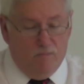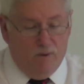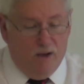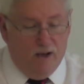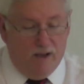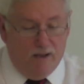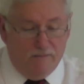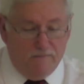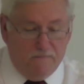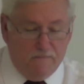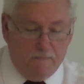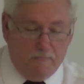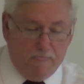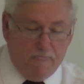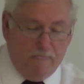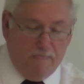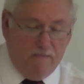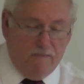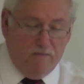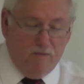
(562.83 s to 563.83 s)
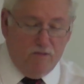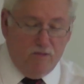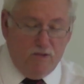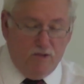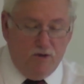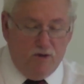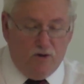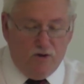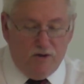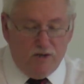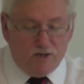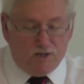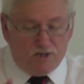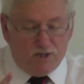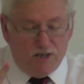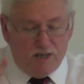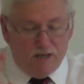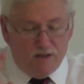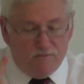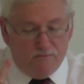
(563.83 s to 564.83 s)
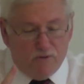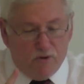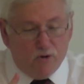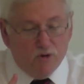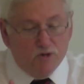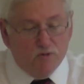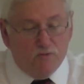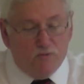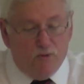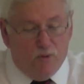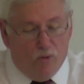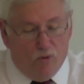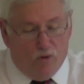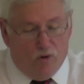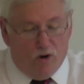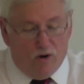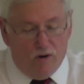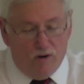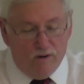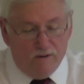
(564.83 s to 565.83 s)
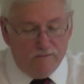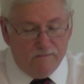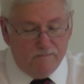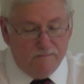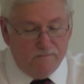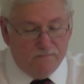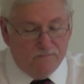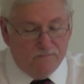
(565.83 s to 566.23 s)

but you're going to see in verse four